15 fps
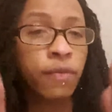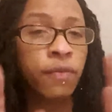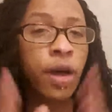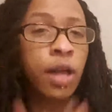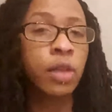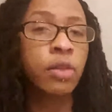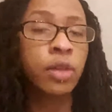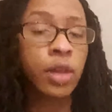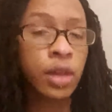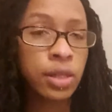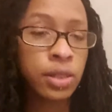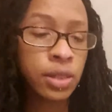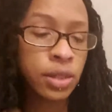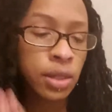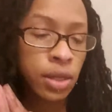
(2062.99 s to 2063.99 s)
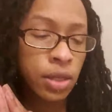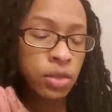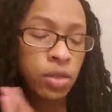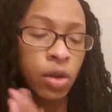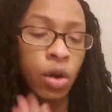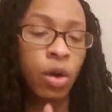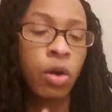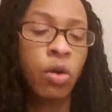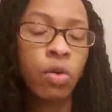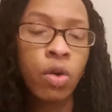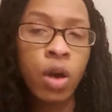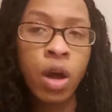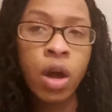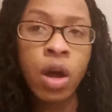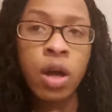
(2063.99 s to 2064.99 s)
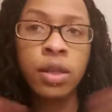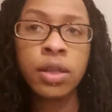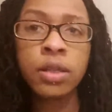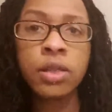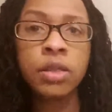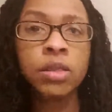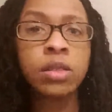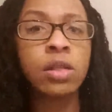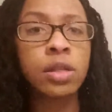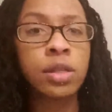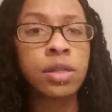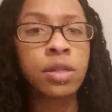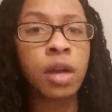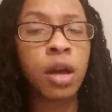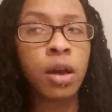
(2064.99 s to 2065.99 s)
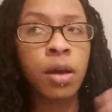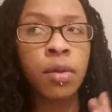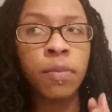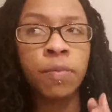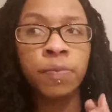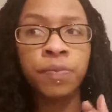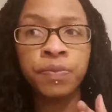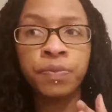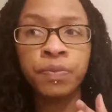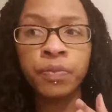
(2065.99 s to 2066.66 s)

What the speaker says: Follow your instincts. Go listen to